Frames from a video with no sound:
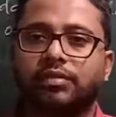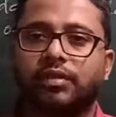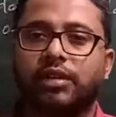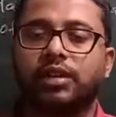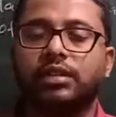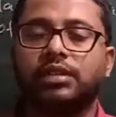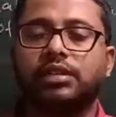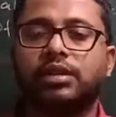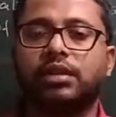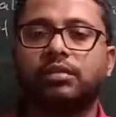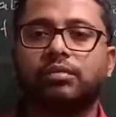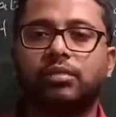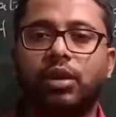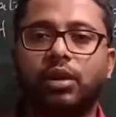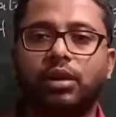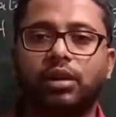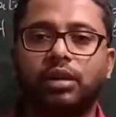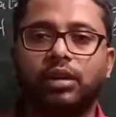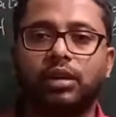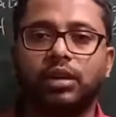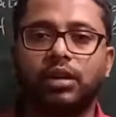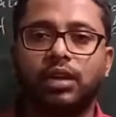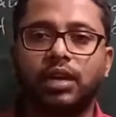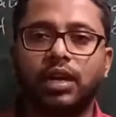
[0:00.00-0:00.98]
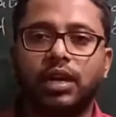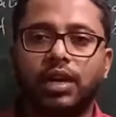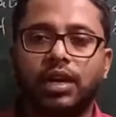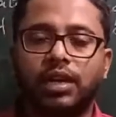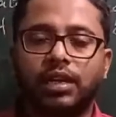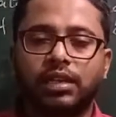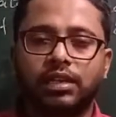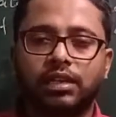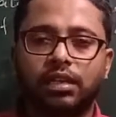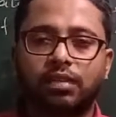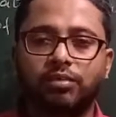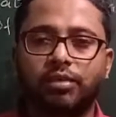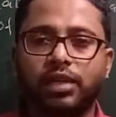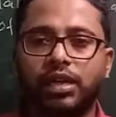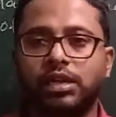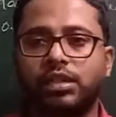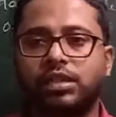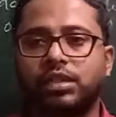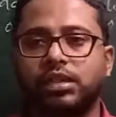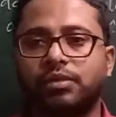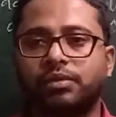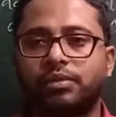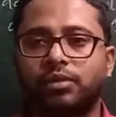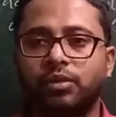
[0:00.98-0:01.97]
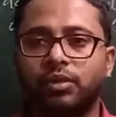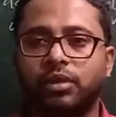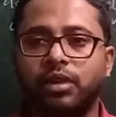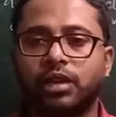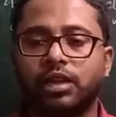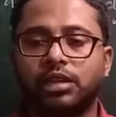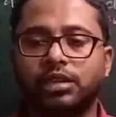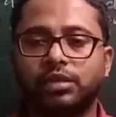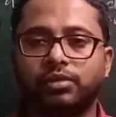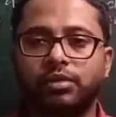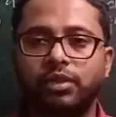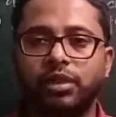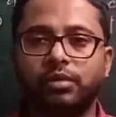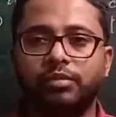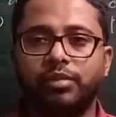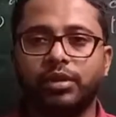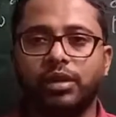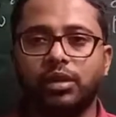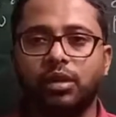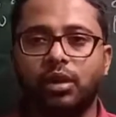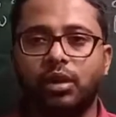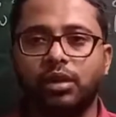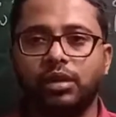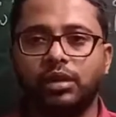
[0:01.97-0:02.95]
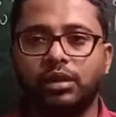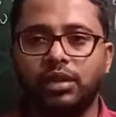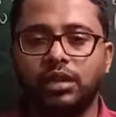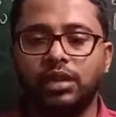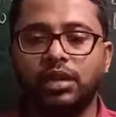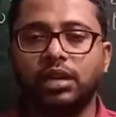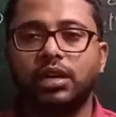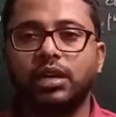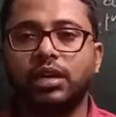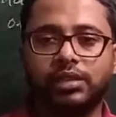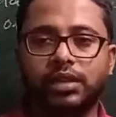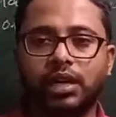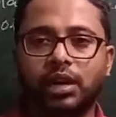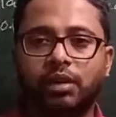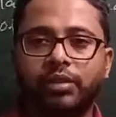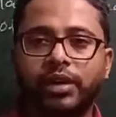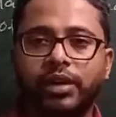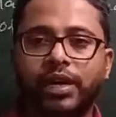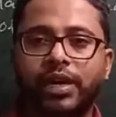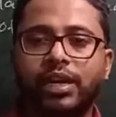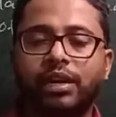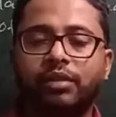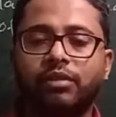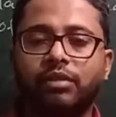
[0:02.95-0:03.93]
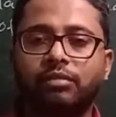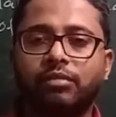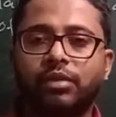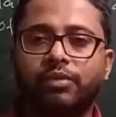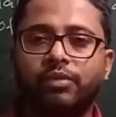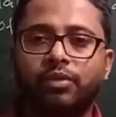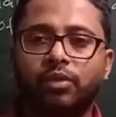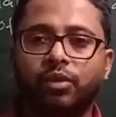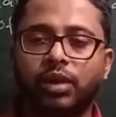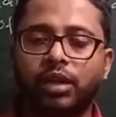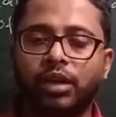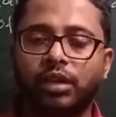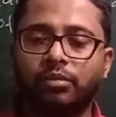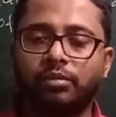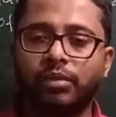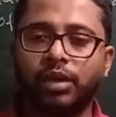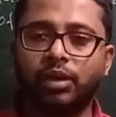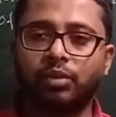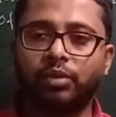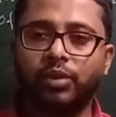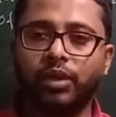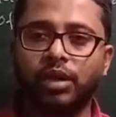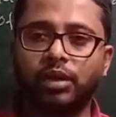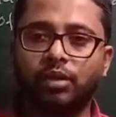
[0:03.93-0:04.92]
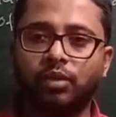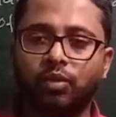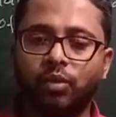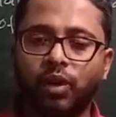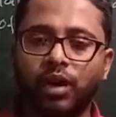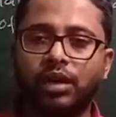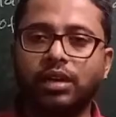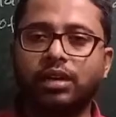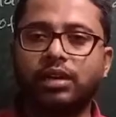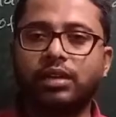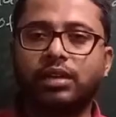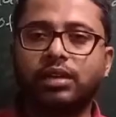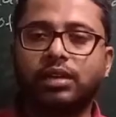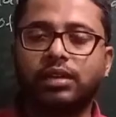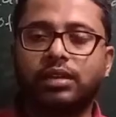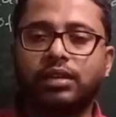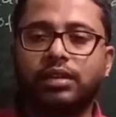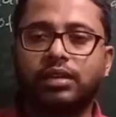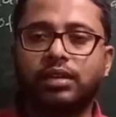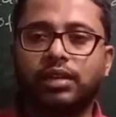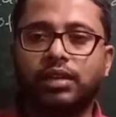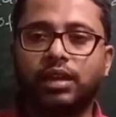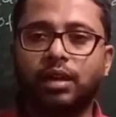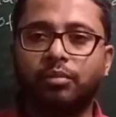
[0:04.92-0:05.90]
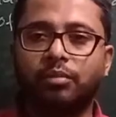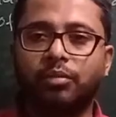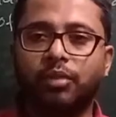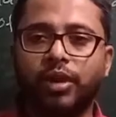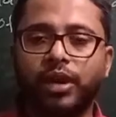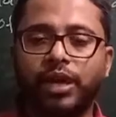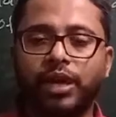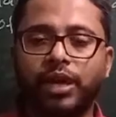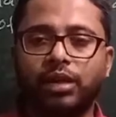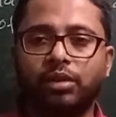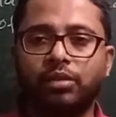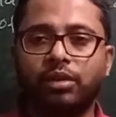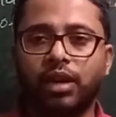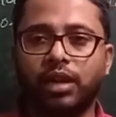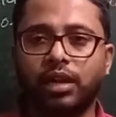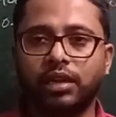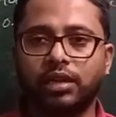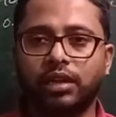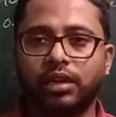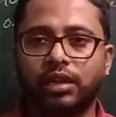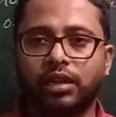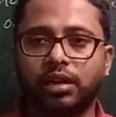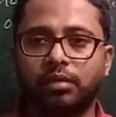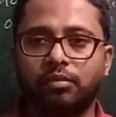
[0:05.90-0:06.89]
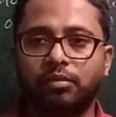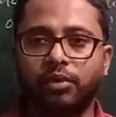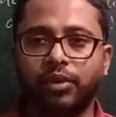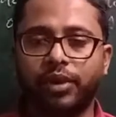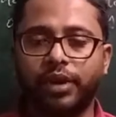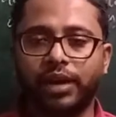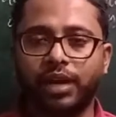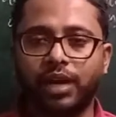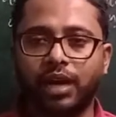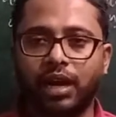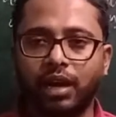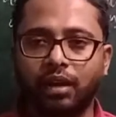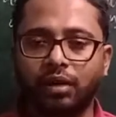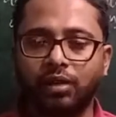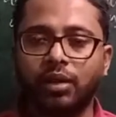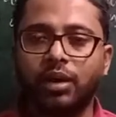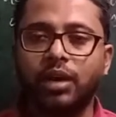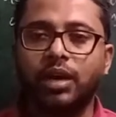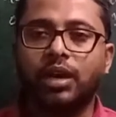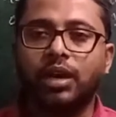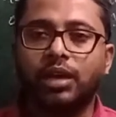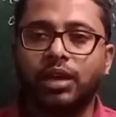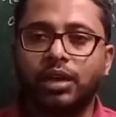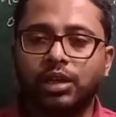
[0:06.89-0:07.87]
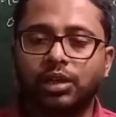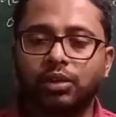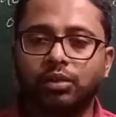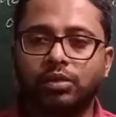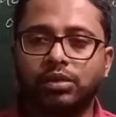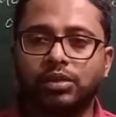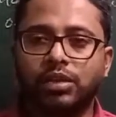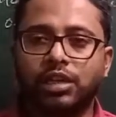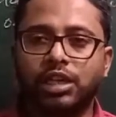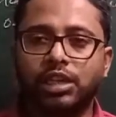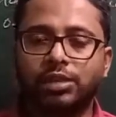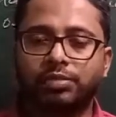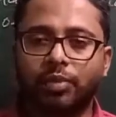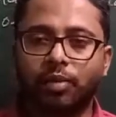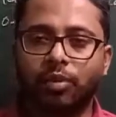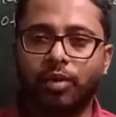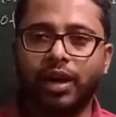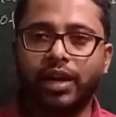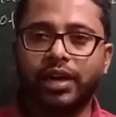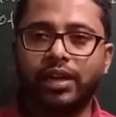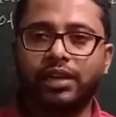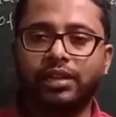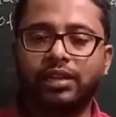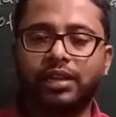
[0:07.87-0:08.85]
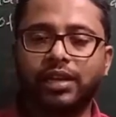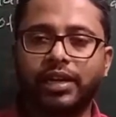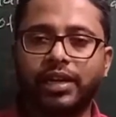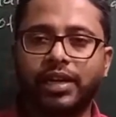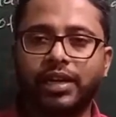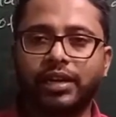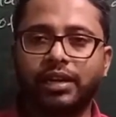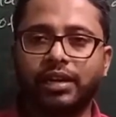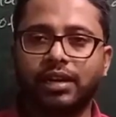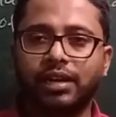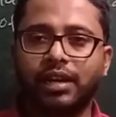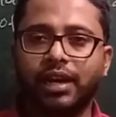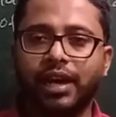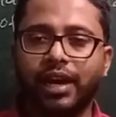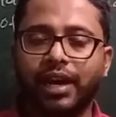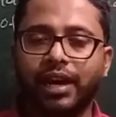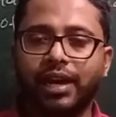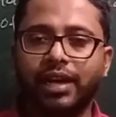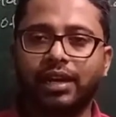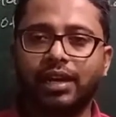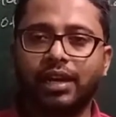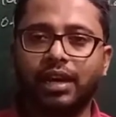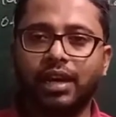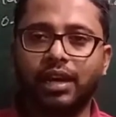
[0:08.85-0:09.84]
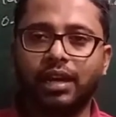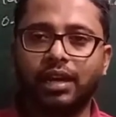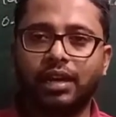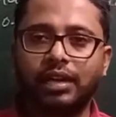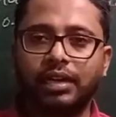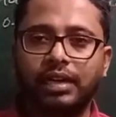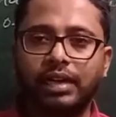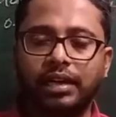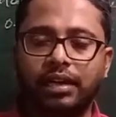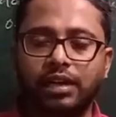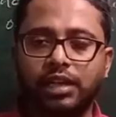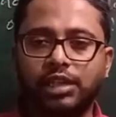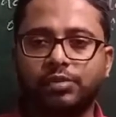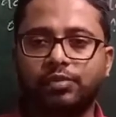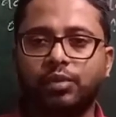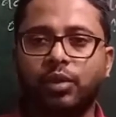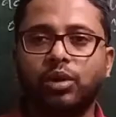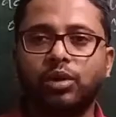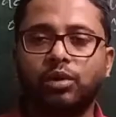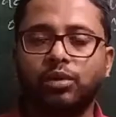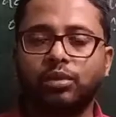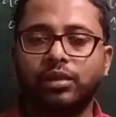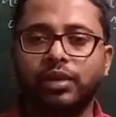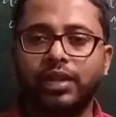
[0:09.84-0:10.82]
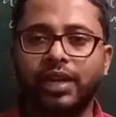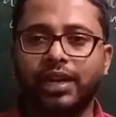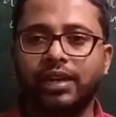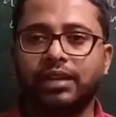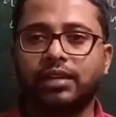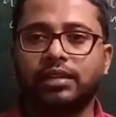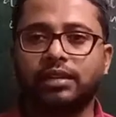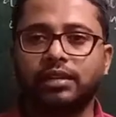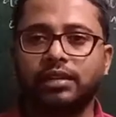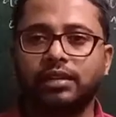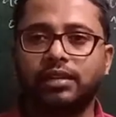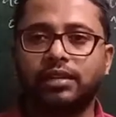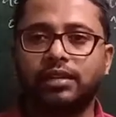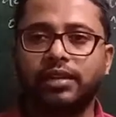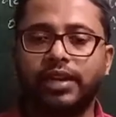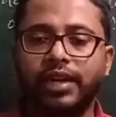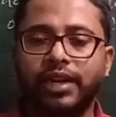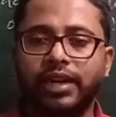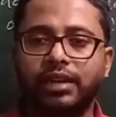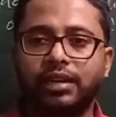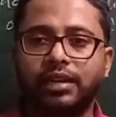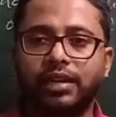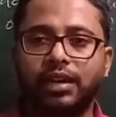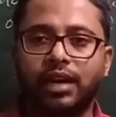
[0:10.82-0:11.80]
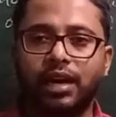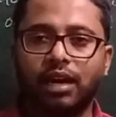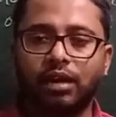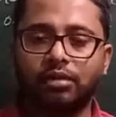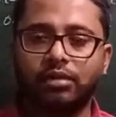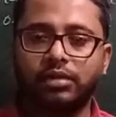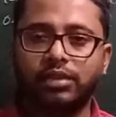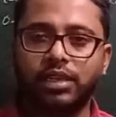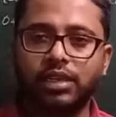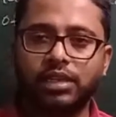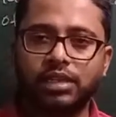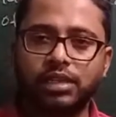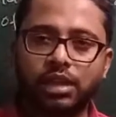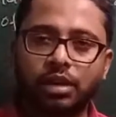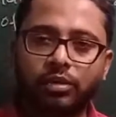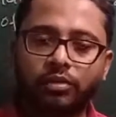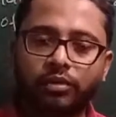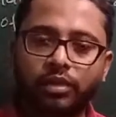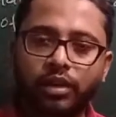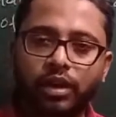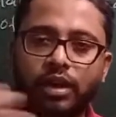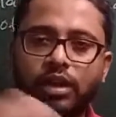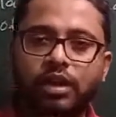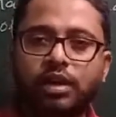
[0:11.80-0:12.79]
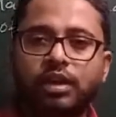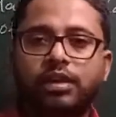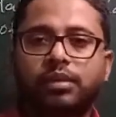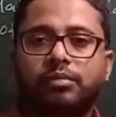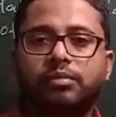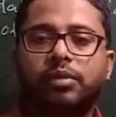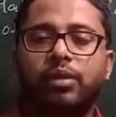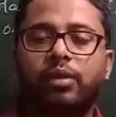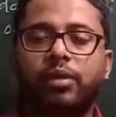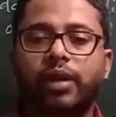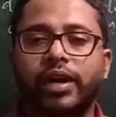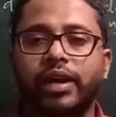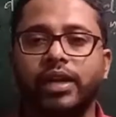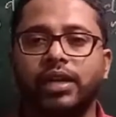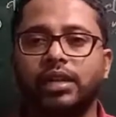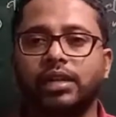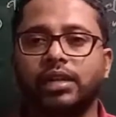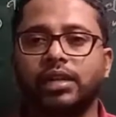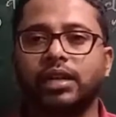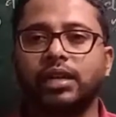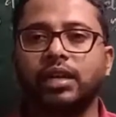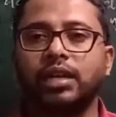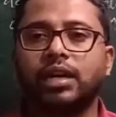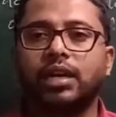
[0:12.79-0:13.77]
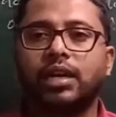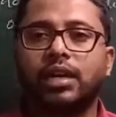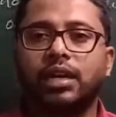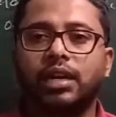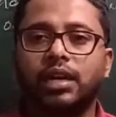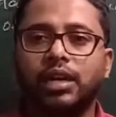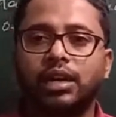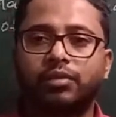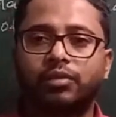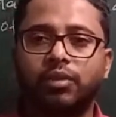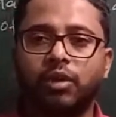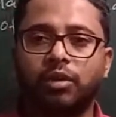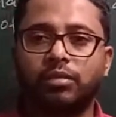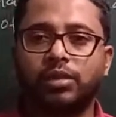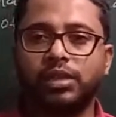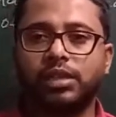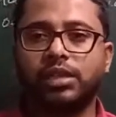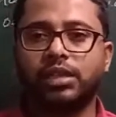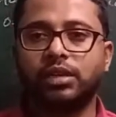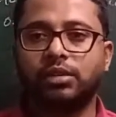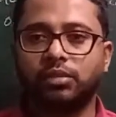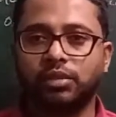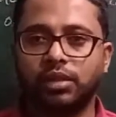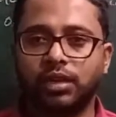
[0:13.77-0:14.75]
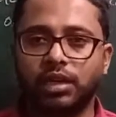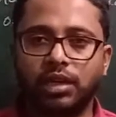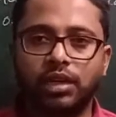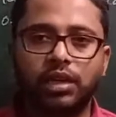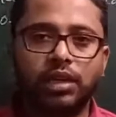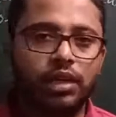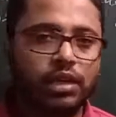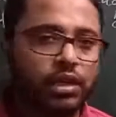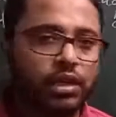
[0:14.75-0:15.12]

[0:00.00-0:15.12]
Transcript: functional model, the major focus will be on the how data will be flowing between one component to another component, how user is providing the data, and in response to that data, how system will providing the information to the